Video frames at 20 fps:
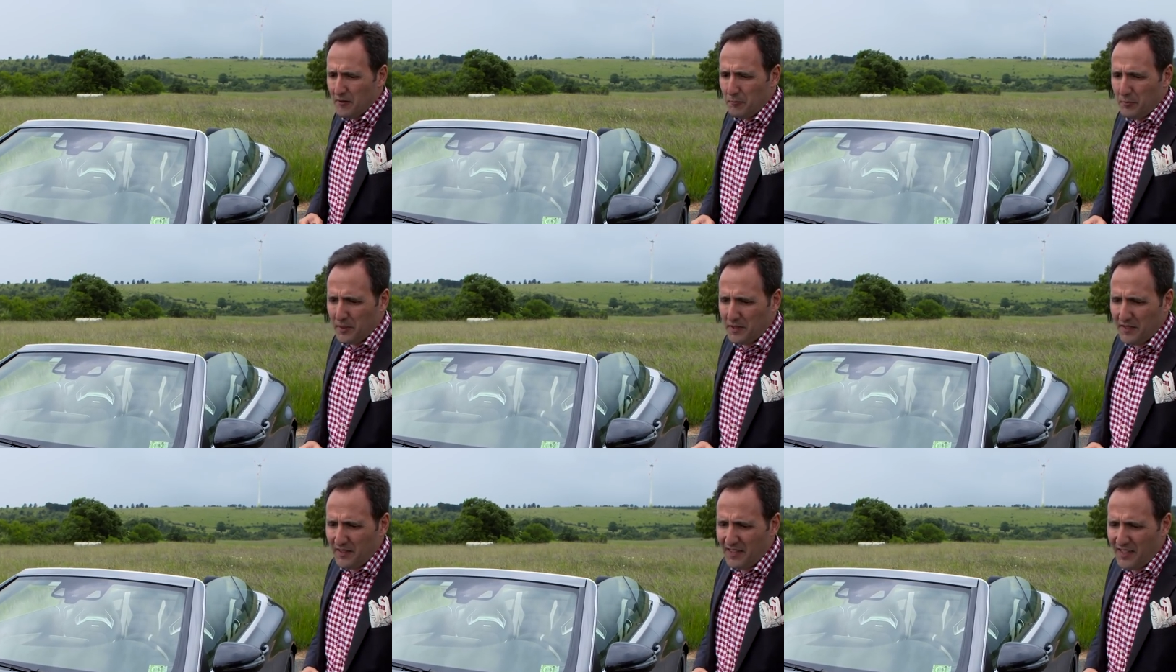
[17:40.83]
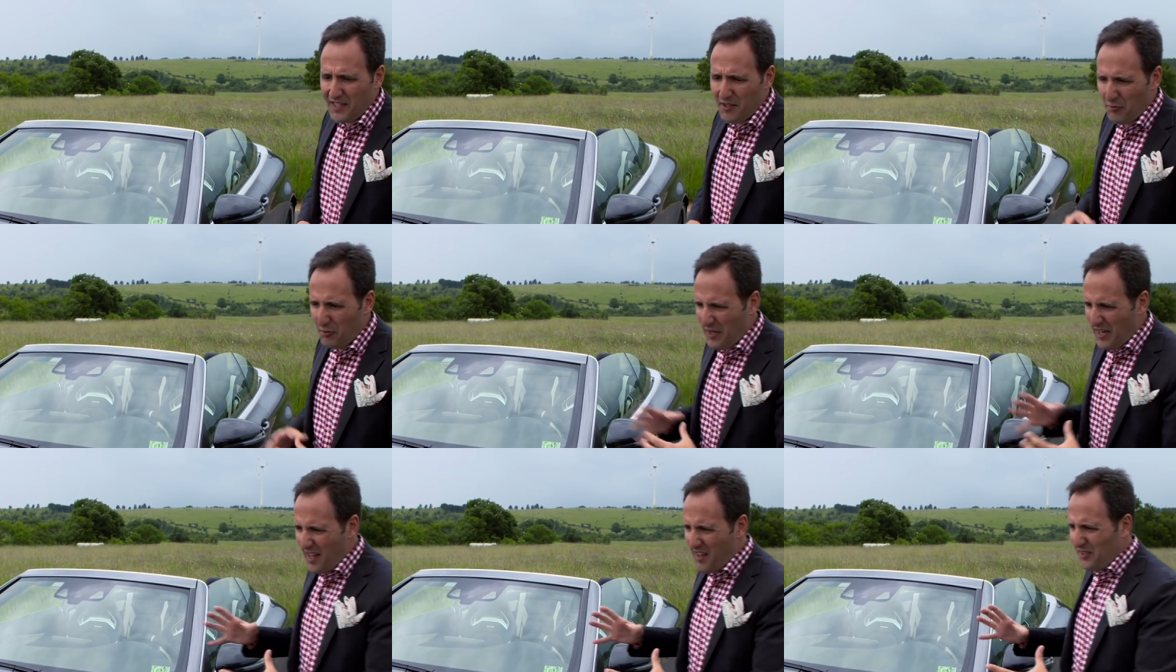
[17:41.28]
But in
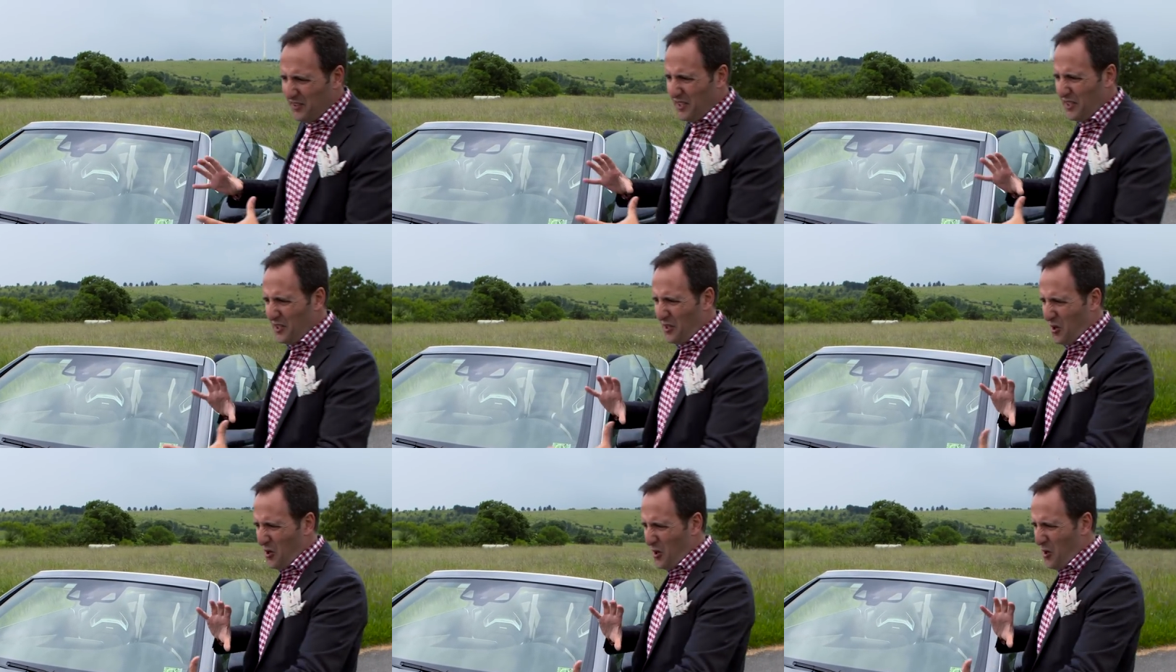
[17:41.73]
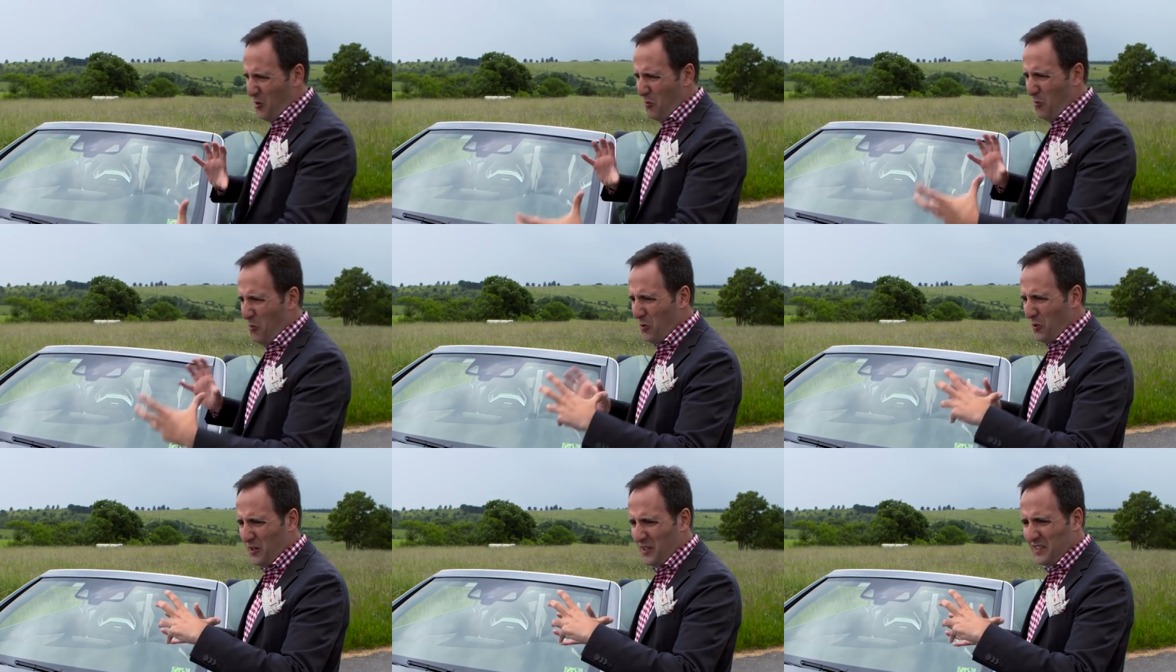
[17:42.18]
reality, it all
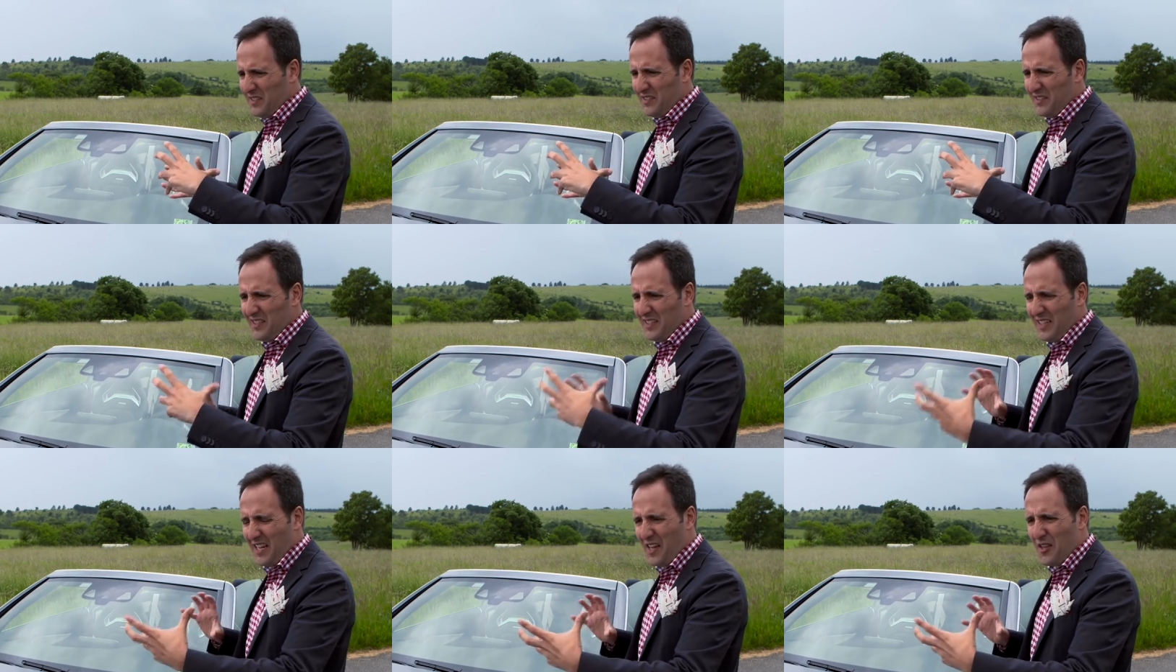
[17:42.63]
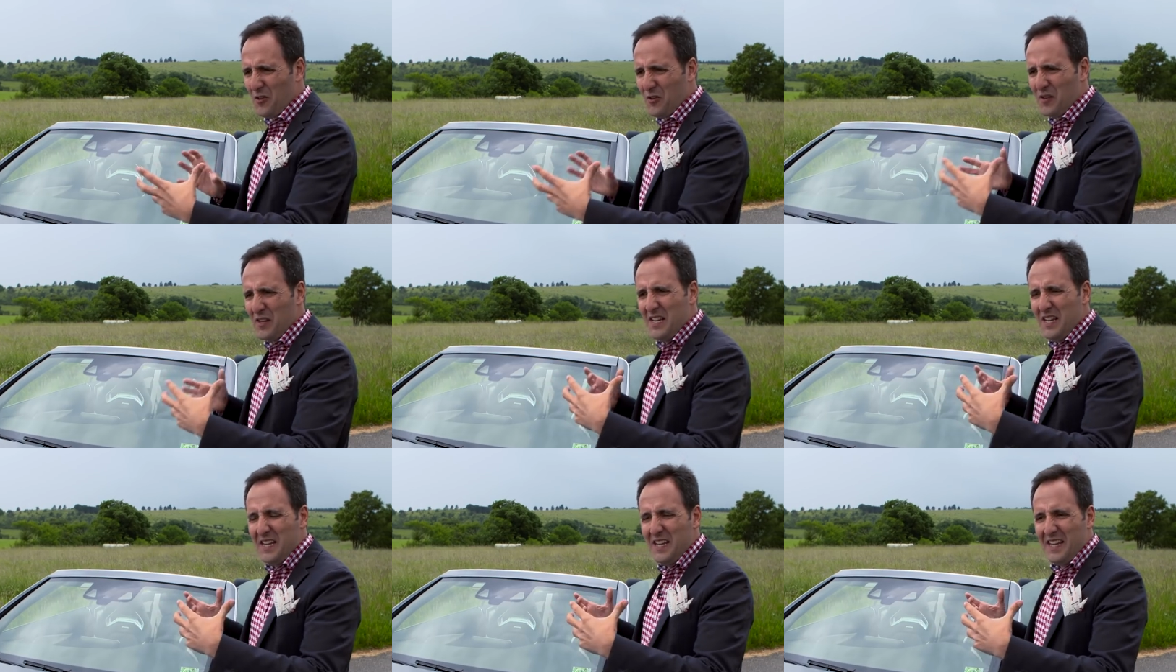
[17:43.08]
works together.